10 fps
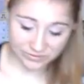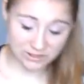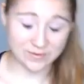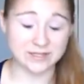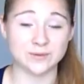
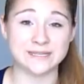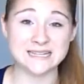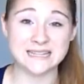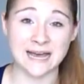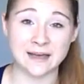So we
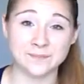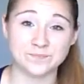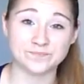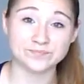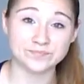did that.
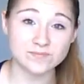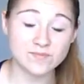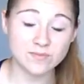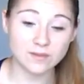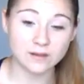
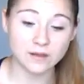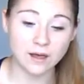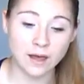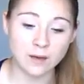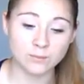
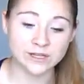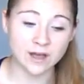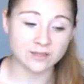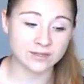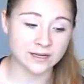We
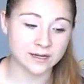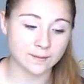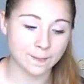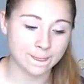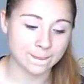got there